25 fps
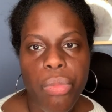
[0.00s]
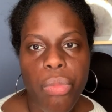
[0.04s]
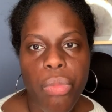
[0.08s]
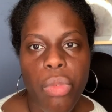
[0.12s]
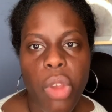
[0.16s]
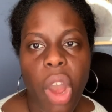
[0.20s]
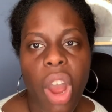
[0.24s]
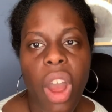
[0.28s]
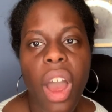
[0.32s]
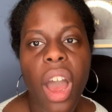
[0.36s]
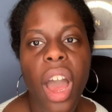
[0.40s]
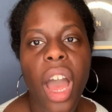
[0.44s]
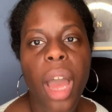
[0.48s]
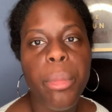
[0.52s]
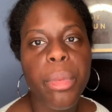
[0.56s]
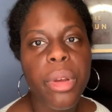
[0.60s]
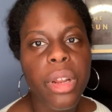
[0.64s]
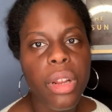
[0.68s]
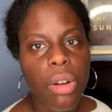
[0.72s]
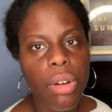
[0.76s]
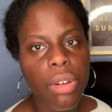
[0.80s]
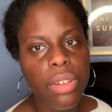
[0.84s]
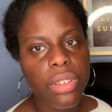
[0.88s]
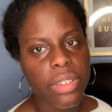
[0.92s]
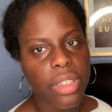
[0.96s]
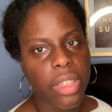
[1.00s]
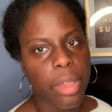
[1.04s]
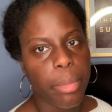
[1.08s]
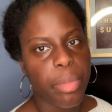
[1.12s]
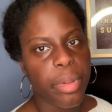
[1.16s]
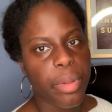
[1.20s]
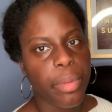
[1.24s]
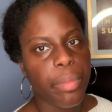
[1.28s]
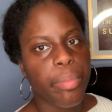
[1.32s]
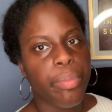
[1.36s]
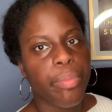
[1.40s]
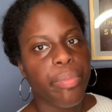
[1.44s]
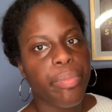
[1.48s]
I'm going to go to sleep.
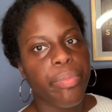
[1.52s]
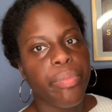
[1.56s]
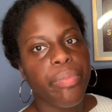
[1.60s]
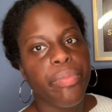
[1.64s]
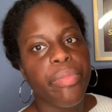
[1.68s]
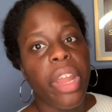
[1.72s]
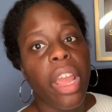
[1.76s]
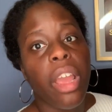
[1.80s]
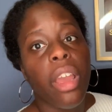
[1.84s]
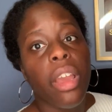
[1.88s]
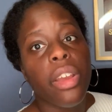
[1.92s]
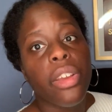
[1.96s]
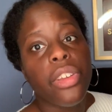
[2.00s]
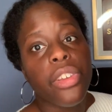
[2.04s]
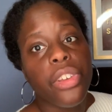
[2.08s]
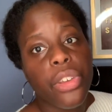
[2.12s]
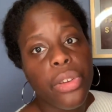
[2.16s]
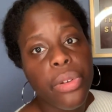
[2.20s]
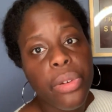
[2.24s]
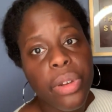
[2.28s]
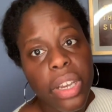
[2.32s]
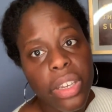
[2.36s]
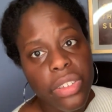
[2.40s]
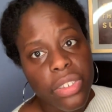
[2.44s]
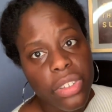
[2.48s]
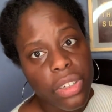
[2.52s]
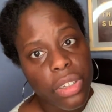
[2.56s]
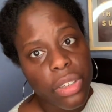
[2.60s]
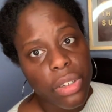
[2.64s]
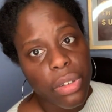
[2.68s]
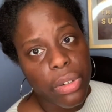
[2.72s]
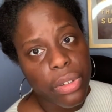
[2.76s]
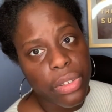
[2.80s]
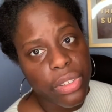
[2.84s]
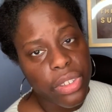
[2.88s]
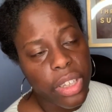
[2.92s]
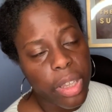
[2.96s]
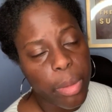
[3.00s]
You guys are going to go to
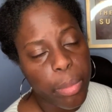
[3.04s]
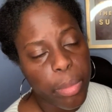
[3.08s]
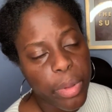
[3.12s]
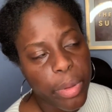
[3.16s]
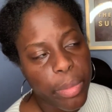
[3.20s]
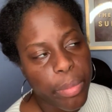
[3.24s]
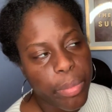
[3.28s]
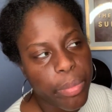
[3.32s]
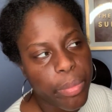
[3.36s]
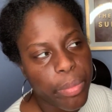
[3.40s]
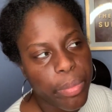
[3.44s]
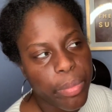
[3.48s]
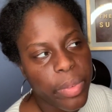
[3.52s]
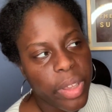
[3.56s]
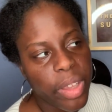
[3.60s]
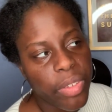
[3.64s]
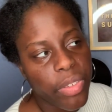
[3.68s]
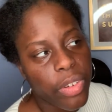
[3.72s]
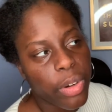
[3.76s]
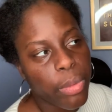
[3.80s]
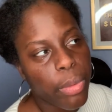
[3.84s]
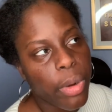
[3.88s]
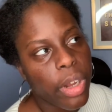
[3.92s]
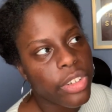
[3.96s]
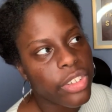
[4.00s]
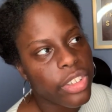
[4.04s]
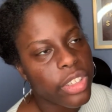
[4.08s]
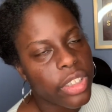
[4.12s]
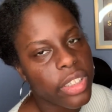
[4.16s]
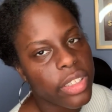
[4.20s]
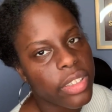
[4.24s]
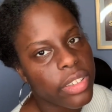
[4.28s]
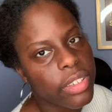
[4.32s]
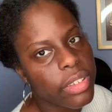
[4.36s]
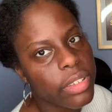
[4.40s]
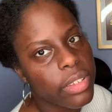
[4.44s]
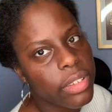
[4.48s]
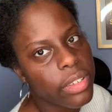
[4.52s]
sleep if you're watching this
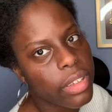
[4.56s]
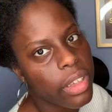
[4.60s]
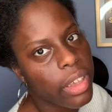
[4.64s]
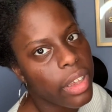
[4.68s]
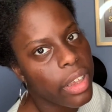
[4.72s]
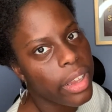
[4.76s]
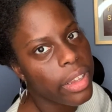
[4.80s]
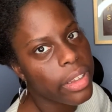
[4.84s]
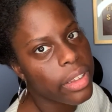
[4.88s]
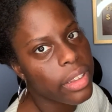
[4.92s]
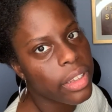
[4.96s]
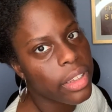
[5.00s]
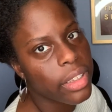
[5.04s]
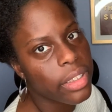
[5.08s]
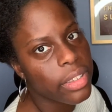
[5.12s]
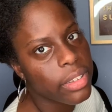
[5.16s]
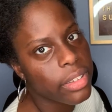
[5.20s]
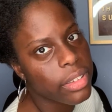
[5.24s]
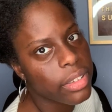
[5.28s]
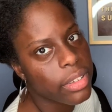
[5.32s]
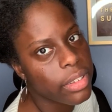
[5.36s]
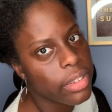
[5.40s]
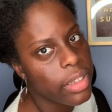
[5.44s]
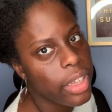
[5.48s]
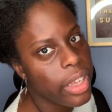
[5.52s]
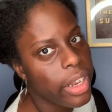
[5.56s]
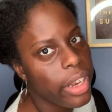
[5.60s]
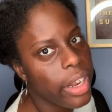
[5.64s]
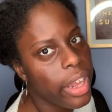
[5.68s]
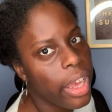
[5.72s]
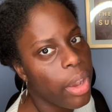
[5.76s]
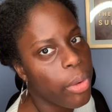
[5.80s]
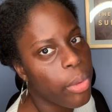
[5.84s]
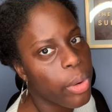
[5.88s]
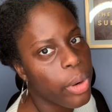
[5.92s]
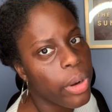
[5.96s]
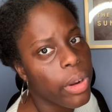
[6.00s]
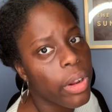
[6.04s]
at this late
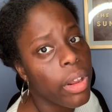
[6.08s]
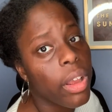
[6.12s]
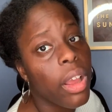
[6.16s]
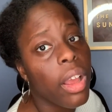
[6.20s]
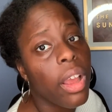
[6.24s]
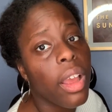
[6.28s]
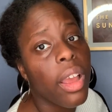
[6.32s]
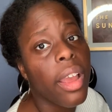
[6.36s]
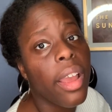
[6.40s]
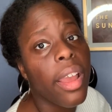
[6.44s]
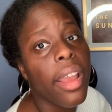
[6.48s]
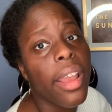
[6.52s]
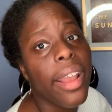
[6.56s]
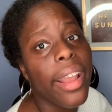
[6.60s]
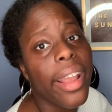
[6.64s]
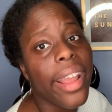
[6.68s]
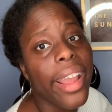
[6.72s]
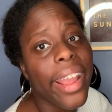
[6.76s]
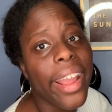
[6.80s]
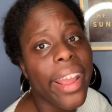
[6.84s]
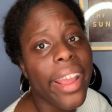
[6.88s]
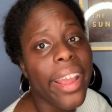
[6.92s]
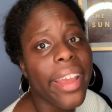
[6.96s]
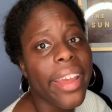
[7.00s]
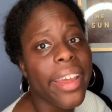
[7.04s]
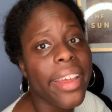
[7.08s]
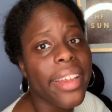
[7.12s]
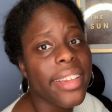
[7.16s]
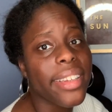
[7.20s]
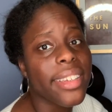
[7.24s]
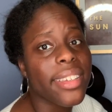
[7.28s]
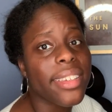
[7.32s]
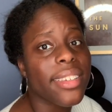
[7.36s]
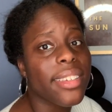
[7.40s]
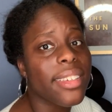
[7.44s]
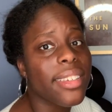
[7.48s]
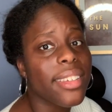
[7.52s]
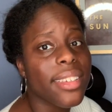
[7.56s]
hour. And
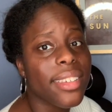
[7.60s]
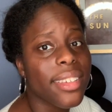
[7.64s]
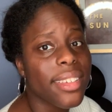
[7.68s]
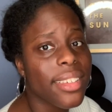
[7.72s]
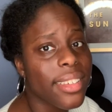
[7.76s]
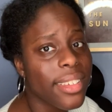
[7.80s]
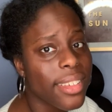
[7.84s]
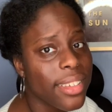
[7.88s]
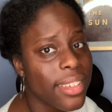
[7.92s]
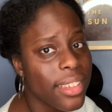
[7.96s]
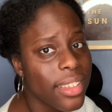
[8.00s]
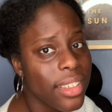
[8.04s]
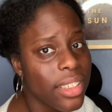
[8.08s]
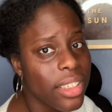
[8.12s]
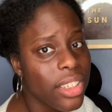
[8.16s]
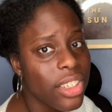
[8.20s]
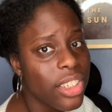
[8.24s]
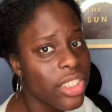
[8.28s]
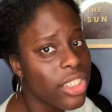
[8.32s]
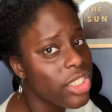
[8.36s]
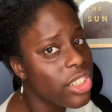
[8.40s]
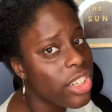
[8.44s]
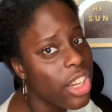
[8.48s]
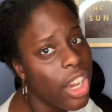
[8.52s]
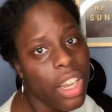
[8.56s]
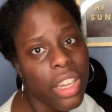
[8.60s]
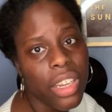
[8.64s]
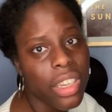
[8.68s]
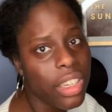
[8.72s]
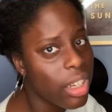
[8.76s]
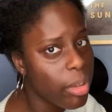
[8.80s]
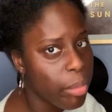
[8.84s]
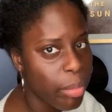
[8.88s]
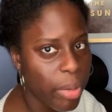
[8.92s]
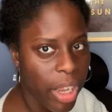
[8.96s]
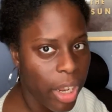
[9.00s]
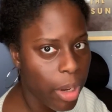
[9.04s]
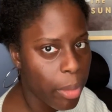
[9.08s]
you're not going to
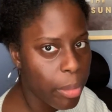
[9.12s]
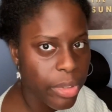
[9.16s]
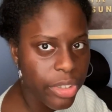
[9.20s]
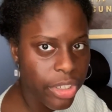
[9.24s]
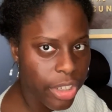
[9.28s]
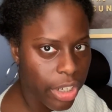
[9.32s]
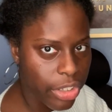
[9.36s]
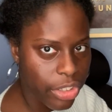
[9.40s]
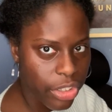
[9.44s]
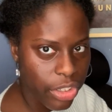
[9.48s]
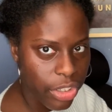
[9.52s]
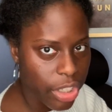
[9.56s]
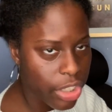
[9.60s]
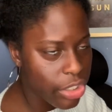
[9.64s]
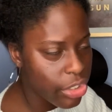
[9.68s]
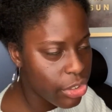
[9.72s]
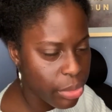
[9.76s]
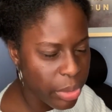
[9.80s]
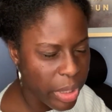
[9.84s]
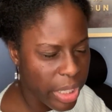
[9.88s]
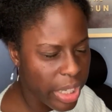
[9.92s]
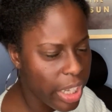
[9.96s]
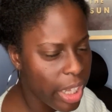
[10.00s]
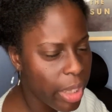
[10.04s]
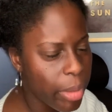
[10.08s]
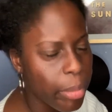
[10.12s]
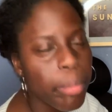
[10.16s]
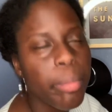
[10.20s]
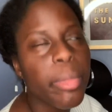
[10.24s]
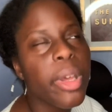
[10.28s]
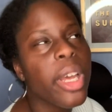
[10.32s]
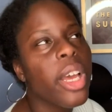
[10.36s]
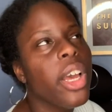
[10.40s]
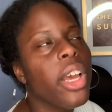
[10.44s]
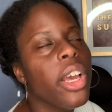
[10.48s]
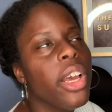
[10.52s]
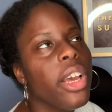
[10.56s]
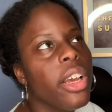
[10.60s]
buy a projector at 2 a.m.
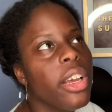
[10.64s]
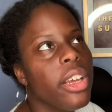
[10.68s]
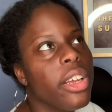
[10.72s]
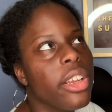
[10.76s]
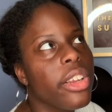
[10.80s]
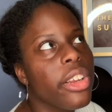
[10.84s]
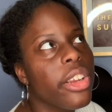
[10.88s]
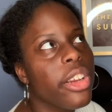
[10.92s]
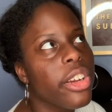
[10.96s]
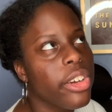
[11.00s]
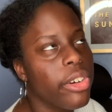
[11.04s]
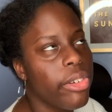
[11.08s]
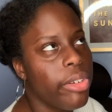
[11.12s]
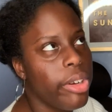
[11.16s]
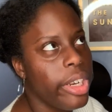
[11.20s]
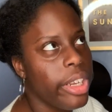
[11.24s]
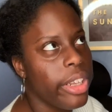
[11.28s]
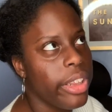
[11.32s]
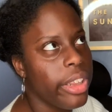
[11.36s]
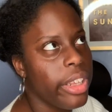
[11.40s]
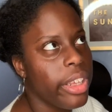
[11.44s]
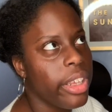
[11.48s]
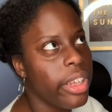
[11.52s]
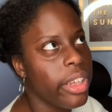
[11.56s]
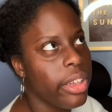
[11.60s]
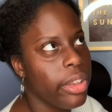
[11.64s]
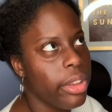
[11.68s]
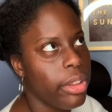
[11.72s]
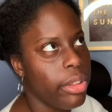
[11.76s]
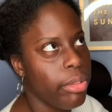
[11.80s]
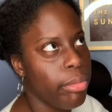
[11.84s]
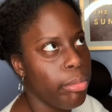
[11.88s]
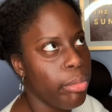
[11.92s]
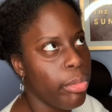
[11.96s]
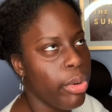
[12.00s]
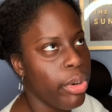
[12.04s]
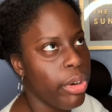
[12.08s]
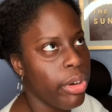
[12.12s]
You're going to think it
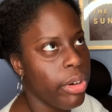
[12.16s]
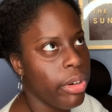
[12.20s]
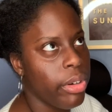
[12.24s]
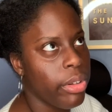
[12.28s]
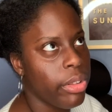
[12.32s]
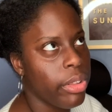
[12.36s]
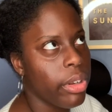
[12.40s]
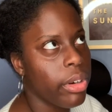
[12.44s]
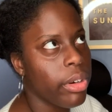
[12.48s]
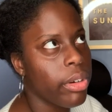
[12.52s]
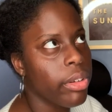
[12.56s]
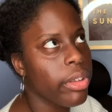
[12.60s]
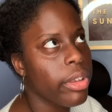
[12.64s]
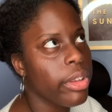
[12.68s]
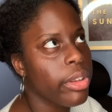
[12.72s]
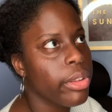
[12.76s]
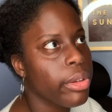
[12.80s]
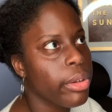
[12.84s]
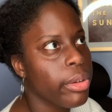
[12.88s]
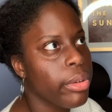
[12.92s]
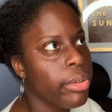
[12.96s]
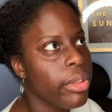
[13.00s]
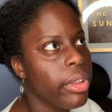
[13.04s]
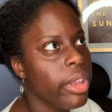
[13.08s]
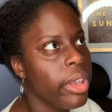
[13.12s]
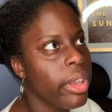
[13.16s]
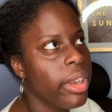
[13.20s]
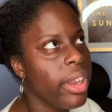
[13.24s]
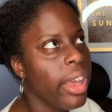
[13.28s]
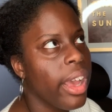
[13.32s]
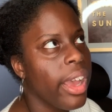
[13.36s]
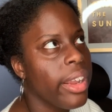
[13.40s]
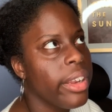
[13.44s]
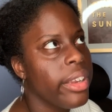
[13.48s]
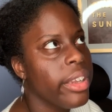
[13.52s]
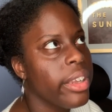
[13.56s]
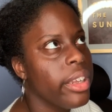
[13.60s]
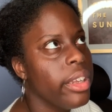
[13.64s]
more thoroughly through than I
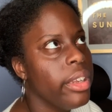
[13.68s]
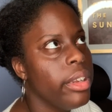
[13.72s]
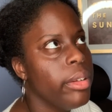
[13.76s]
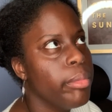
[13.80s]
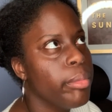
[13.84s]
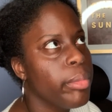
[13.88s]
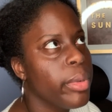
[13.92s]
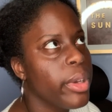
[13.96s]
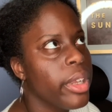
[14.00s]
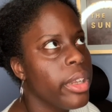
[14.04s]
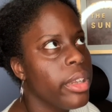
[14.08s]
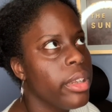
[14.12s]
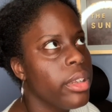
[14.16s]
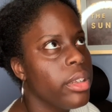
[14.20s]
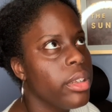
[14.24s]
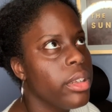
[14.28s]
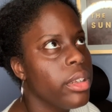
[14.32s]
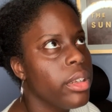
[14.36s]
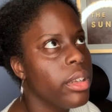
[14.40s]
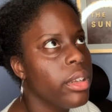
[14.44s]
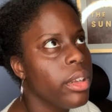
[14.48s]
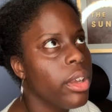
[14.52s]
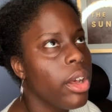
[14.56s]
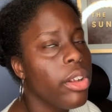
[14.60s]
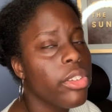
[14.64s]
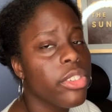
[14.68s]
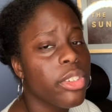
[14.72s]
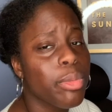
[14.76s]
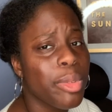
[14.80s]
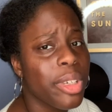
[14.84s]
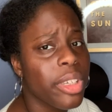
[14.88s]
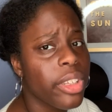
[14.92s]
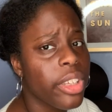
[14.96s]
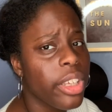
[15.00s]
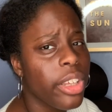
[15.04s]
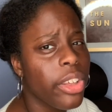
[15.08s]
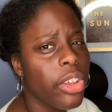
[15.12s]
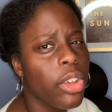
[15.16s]
did. But
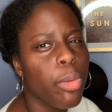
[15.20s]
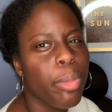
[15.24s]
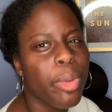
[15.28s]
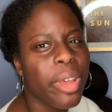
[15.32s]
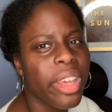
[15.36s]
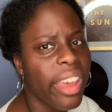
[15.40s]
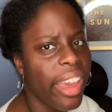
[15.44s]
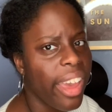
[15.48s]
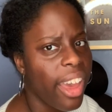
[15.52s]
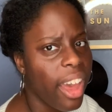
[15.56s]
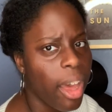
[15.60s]
ultimately, you'll be happy